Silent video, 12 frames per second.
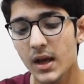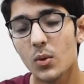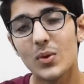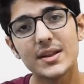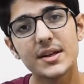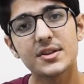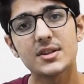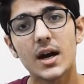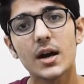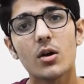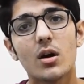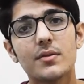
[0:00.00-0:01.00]
when they
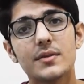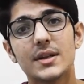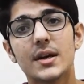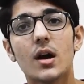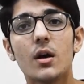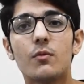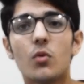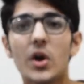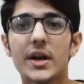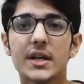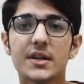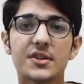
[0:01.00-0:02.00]
start off, they're
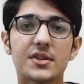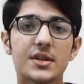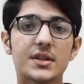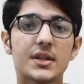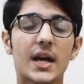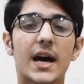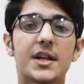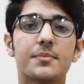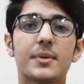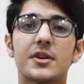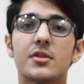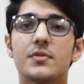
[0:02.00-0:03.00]
avoiding certain
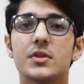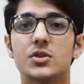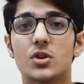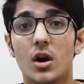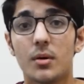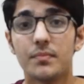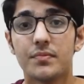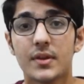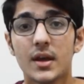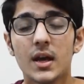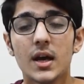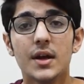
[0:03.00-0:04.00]
aspects of the job.
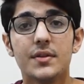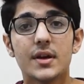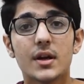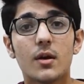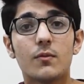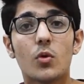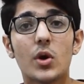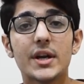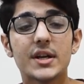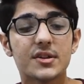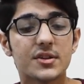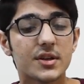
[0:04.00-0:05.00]
They're
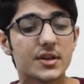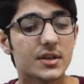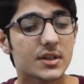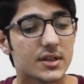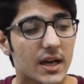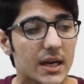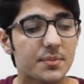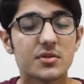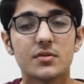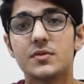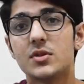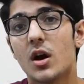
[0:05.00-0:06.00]
avoiding certain
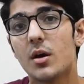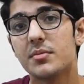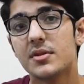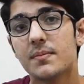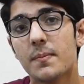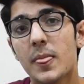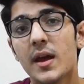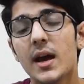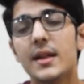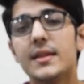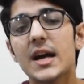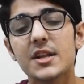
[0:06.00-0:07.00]
types of jobs,
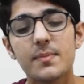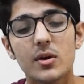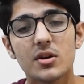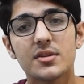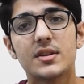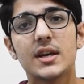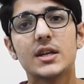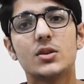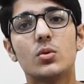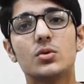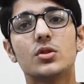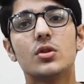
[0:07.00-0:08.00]
and that's because they
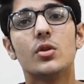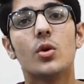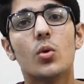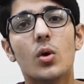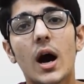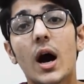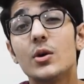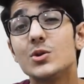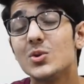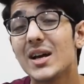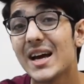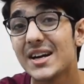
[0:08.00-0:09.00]
don't know how
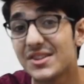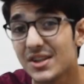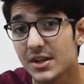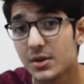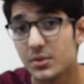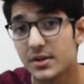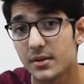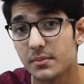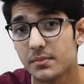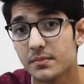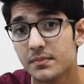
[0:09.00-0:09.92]
to execute them.